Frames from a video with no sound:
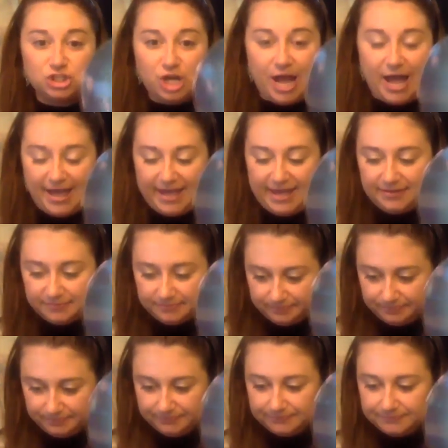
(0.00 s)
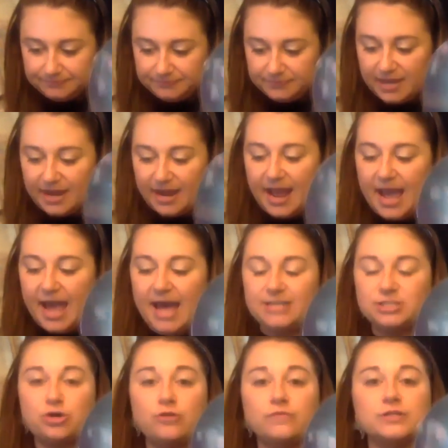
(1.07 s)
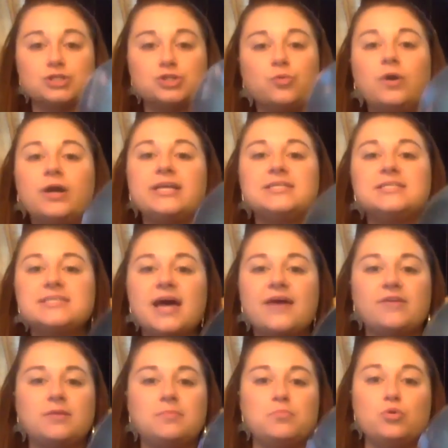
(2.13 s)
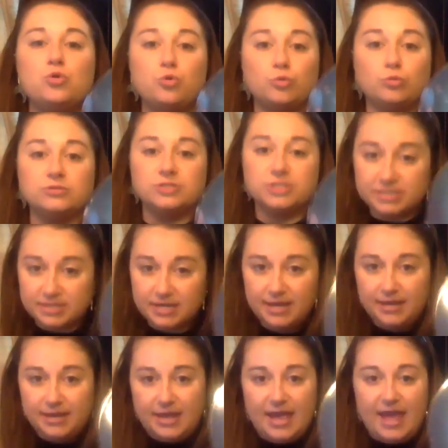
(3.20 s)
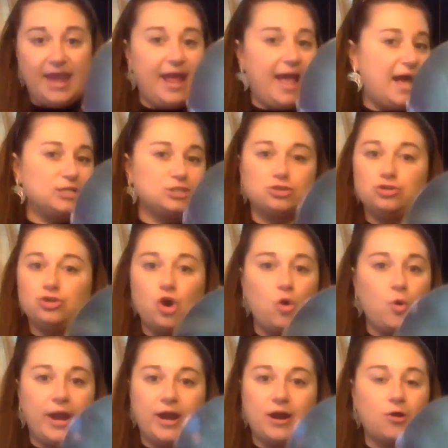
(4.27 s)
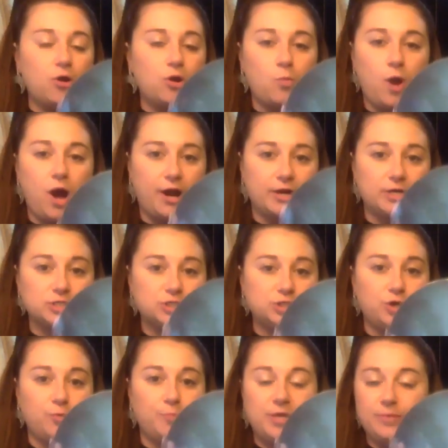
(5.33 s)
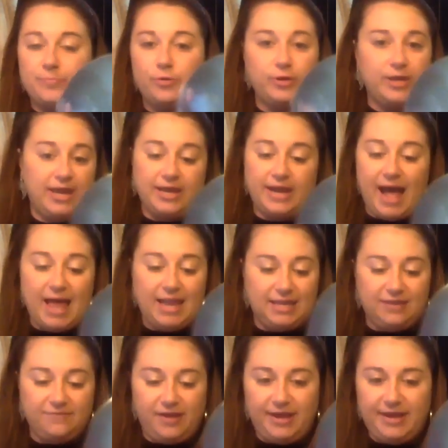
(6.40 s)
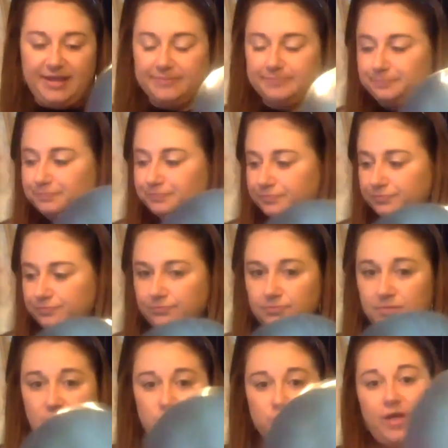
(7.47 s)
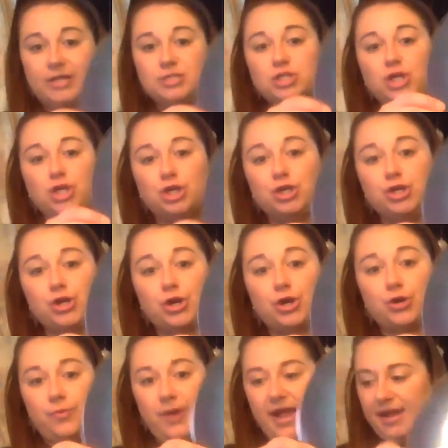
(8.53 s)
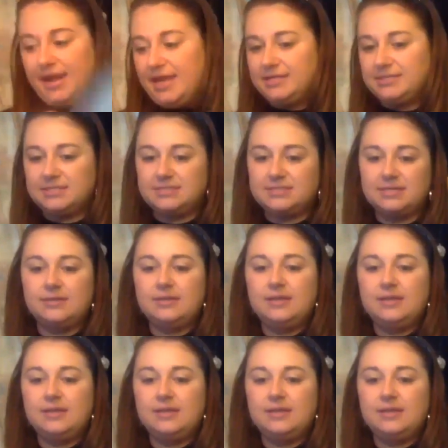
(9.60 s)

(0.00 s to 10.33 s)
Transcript: giant, and it has over 27 moons, and it has no air or water, so people cannot live on it. So that's Uranus.